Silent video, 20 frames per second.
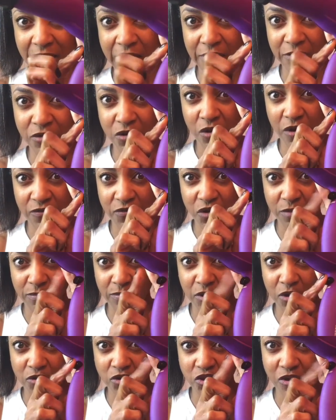I don't know if your
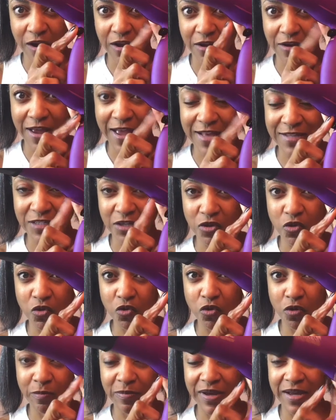blow dryer has a
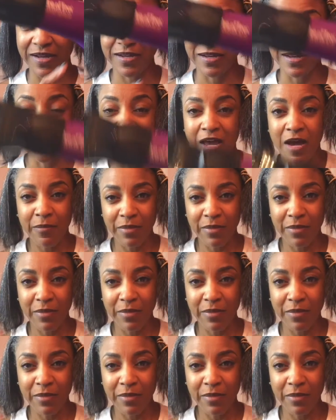cool button,